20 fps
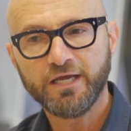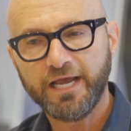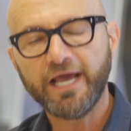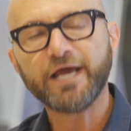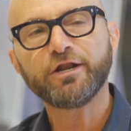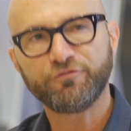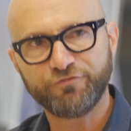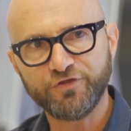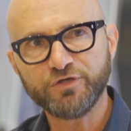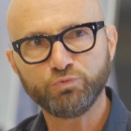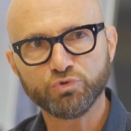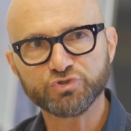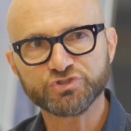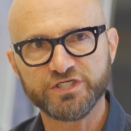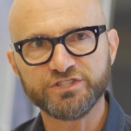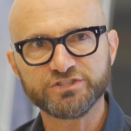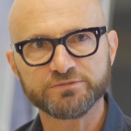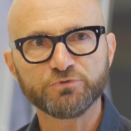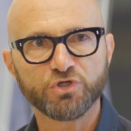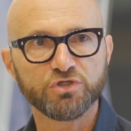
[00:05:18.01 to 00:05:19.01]
And I think we'll
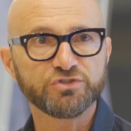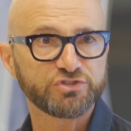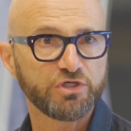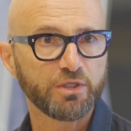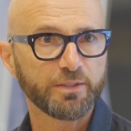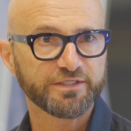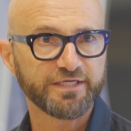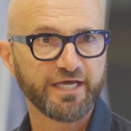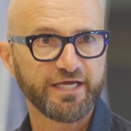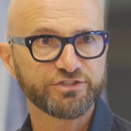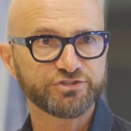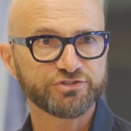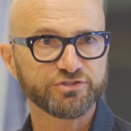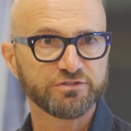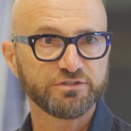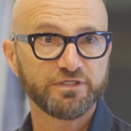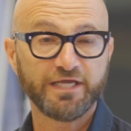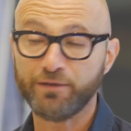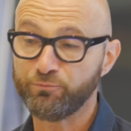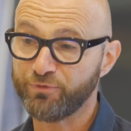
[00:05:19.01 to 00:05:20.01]
see some
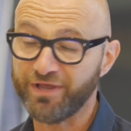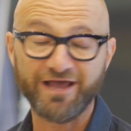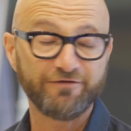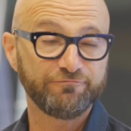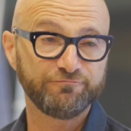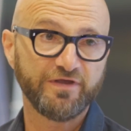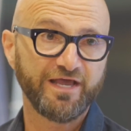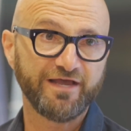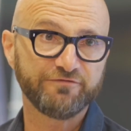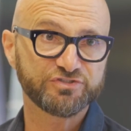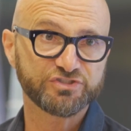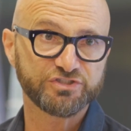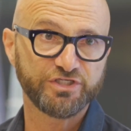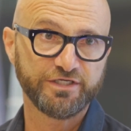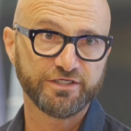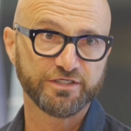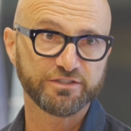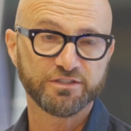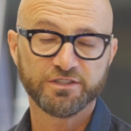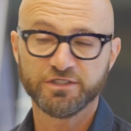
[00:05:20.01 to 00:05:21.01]
consolidation. And we have
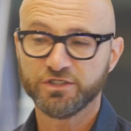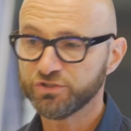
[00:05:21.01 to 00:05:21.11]
seen it.